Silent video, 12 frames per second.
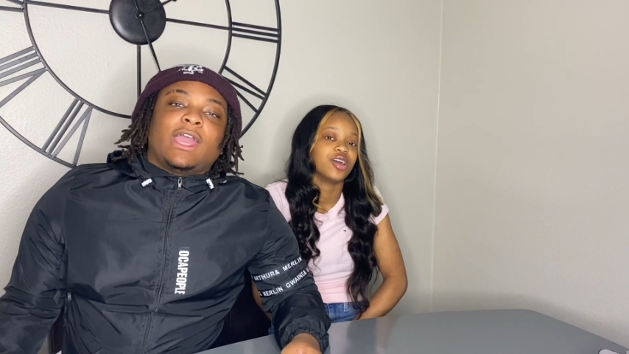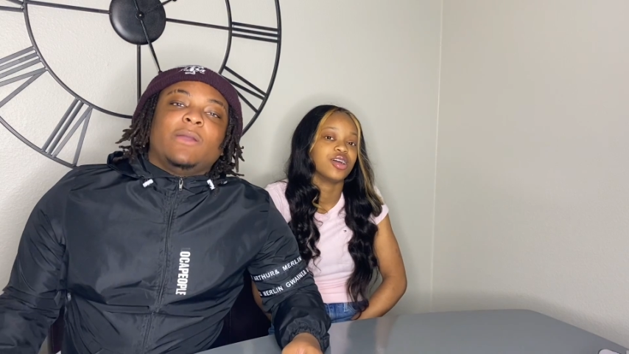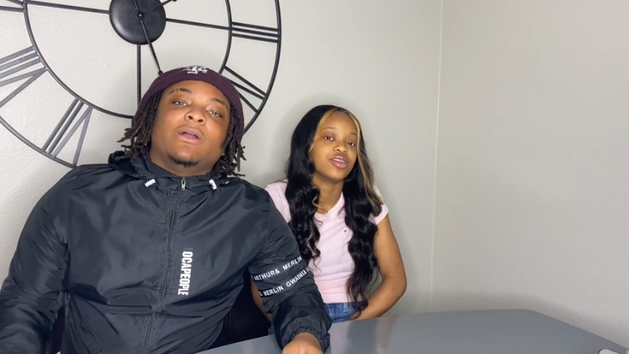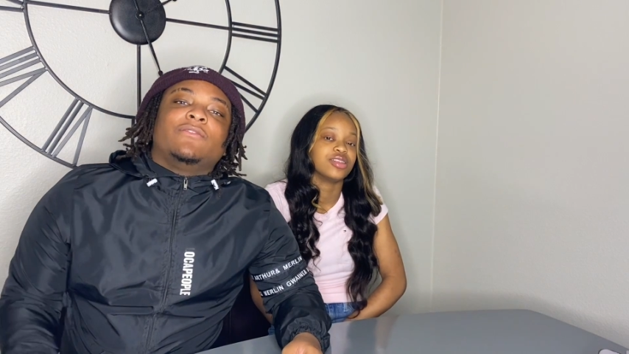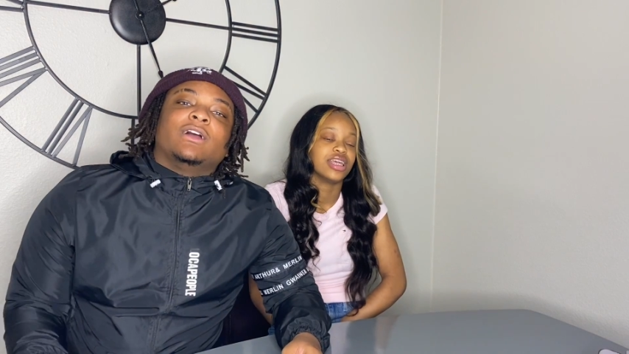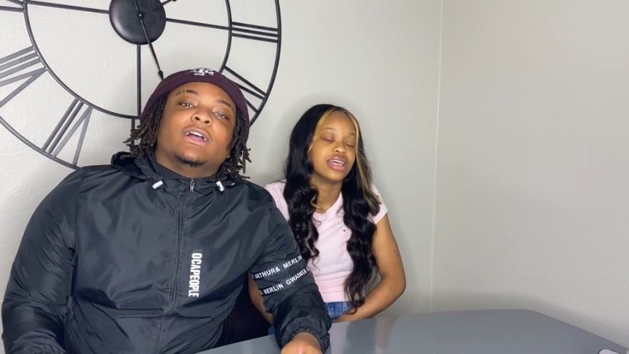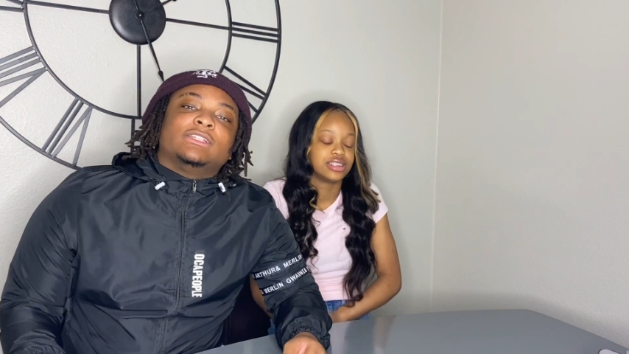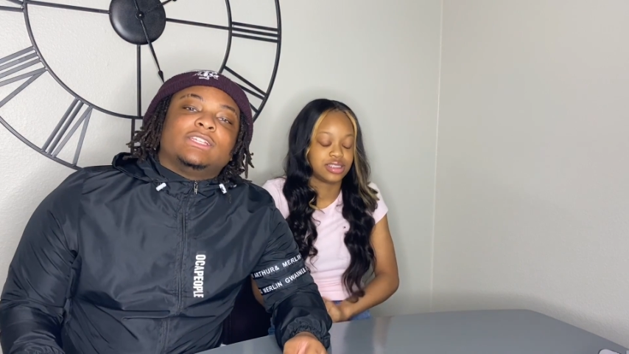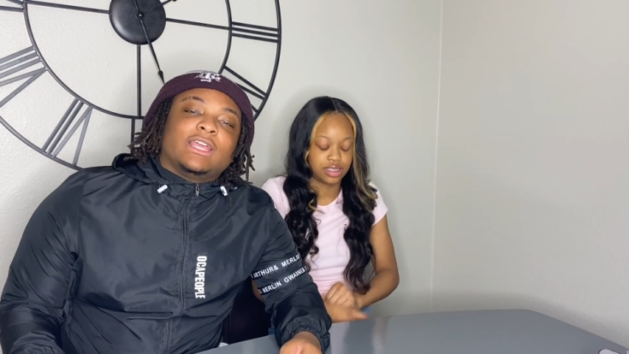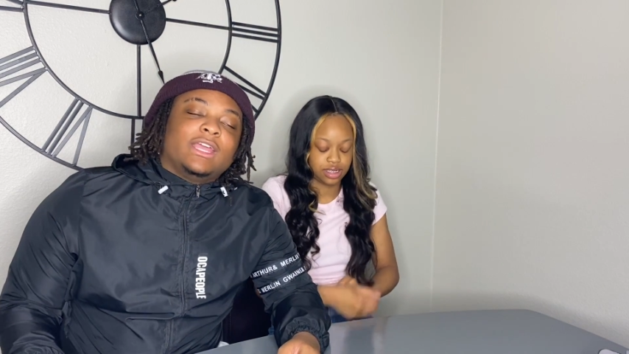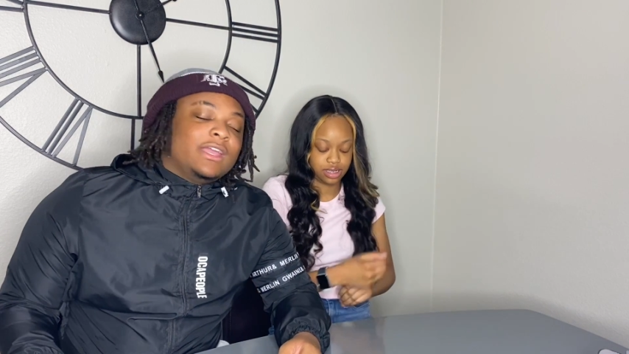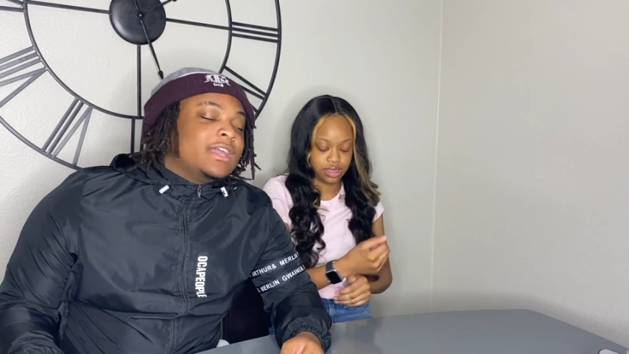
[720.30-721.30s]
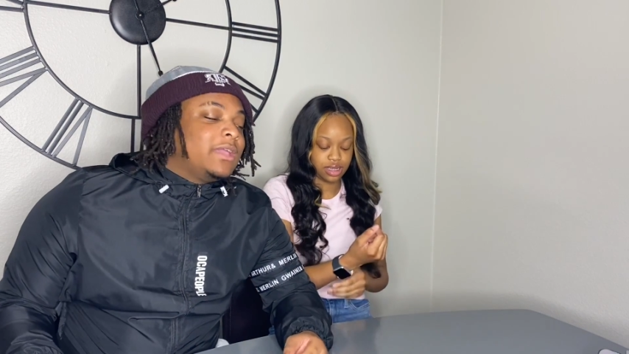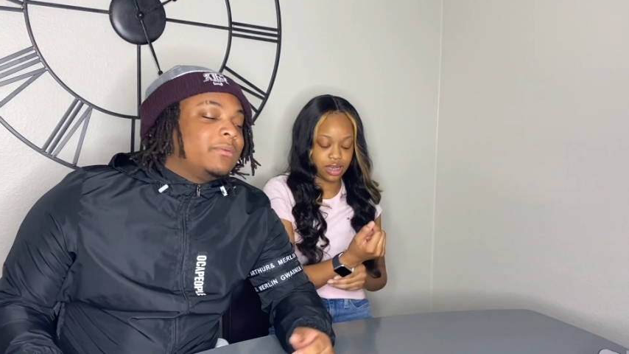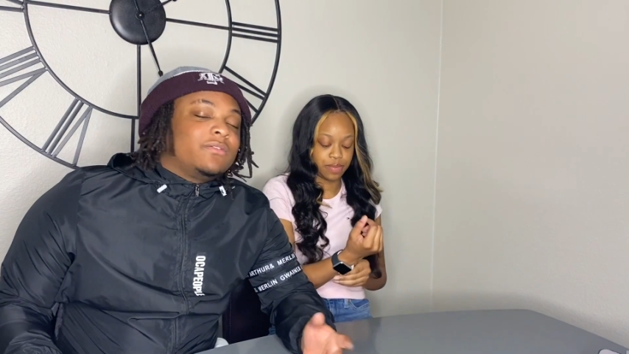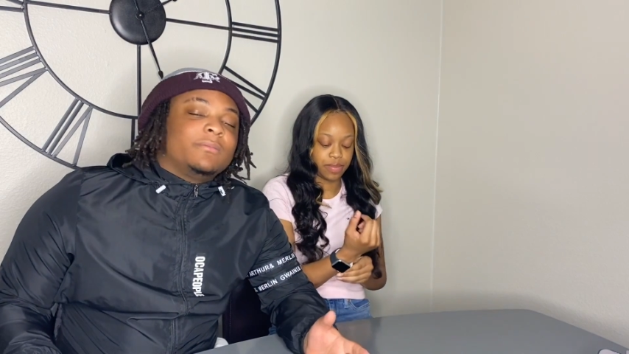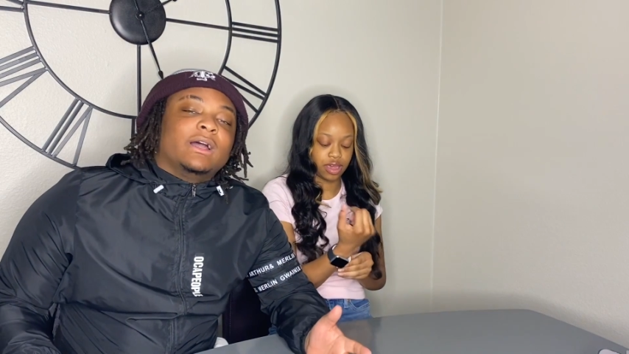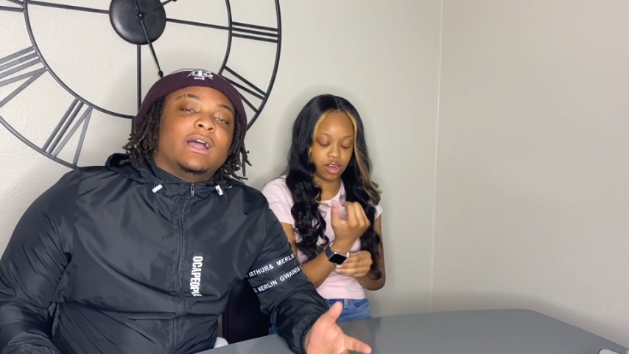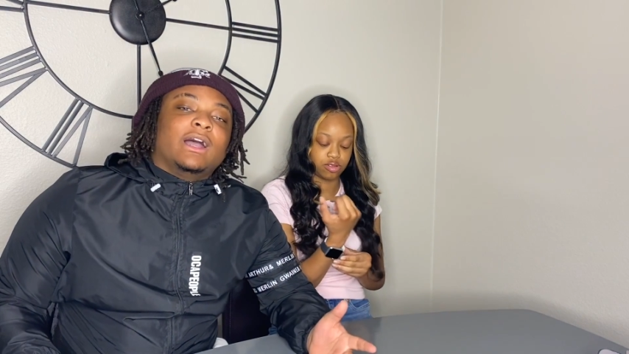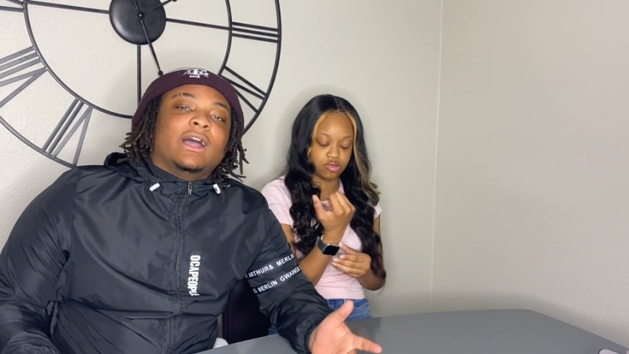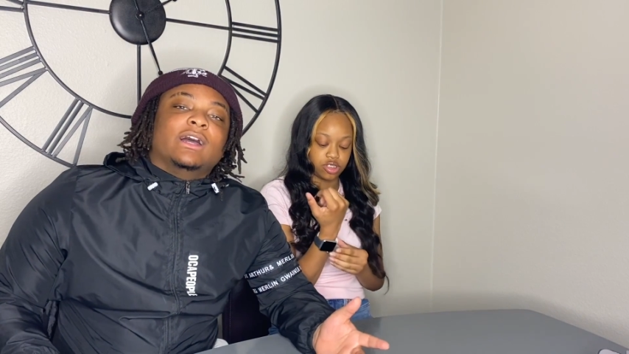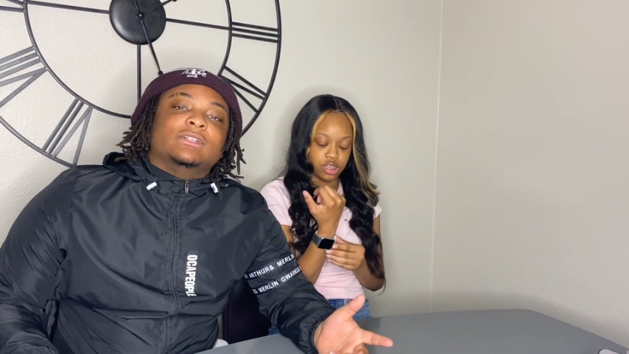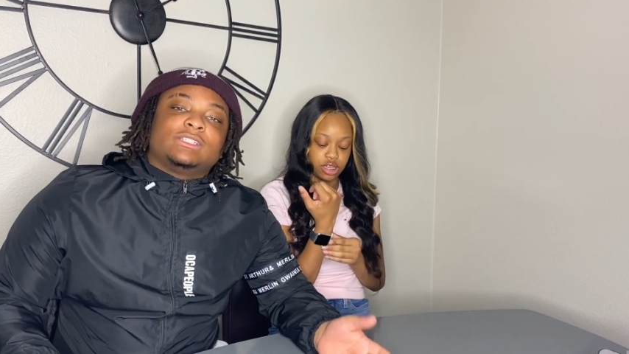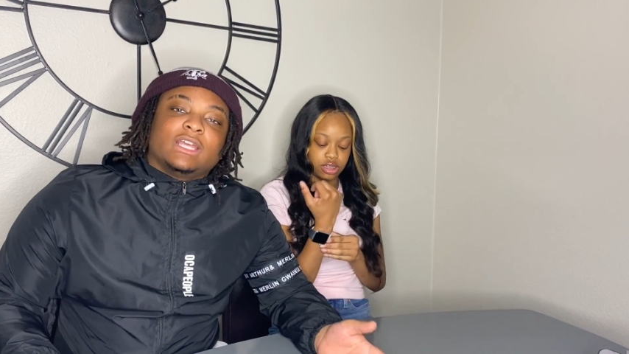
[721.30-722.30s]
Speaker 1: He went from a. He went from
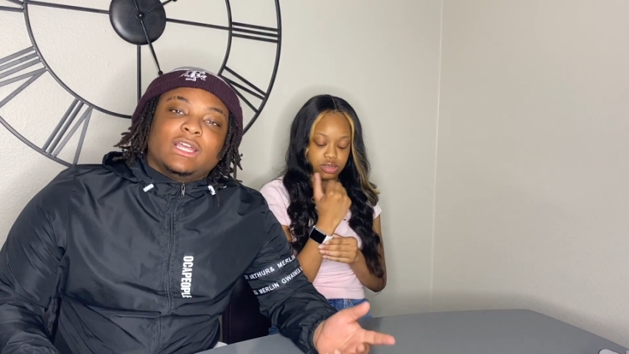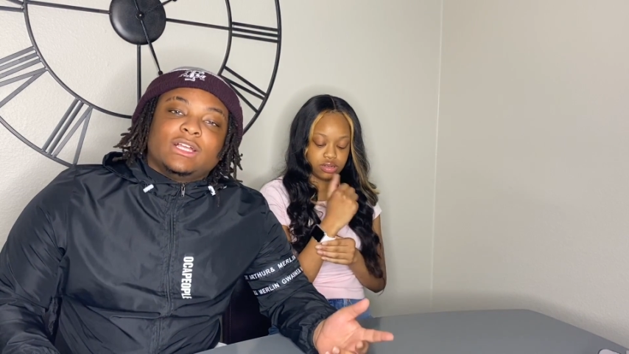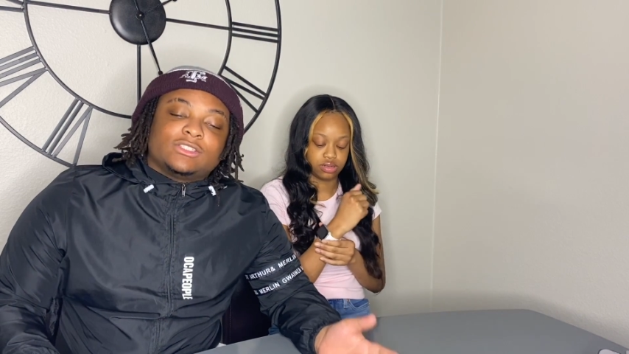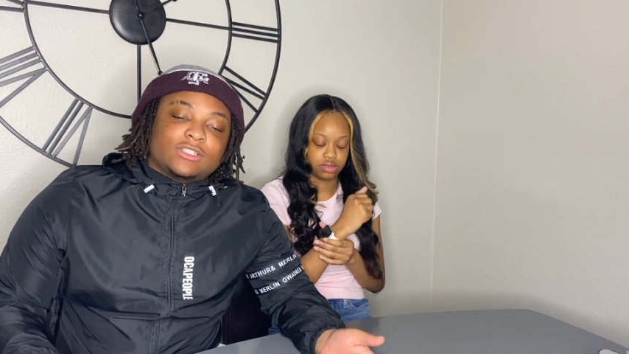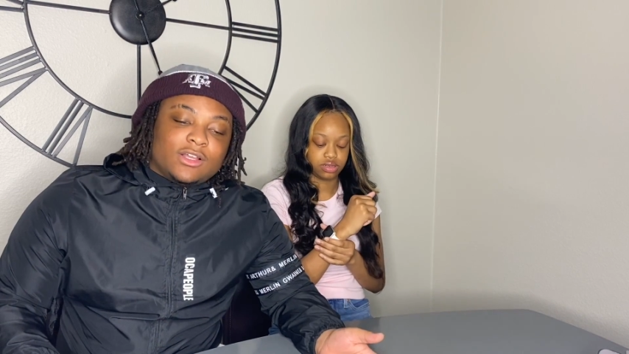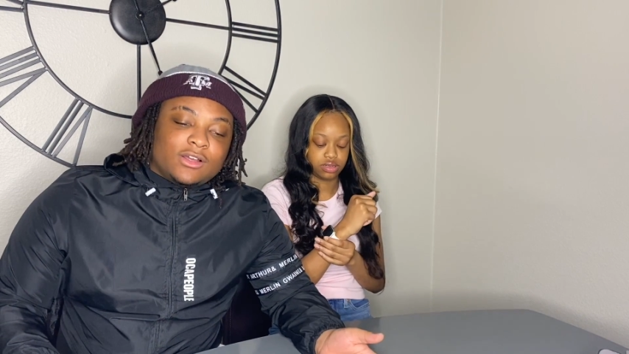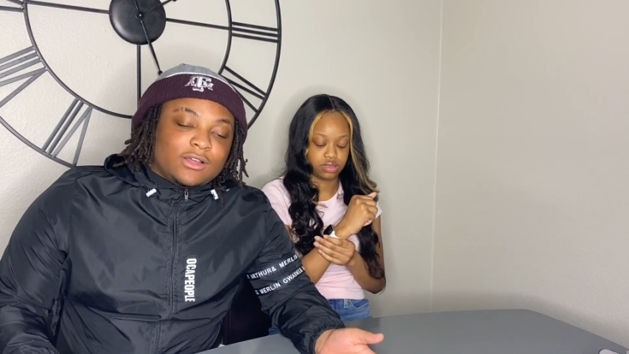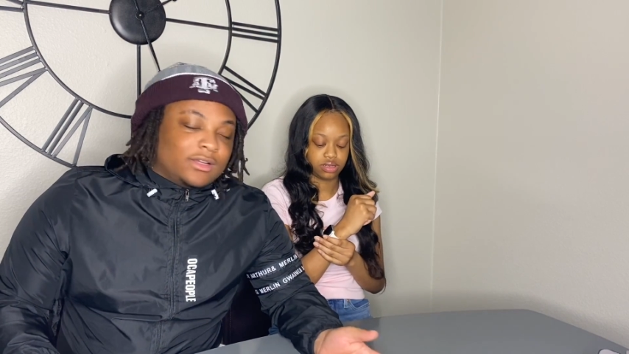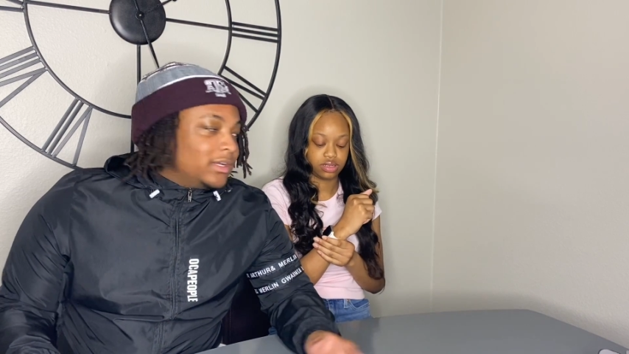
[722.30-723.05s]
a chain slaw.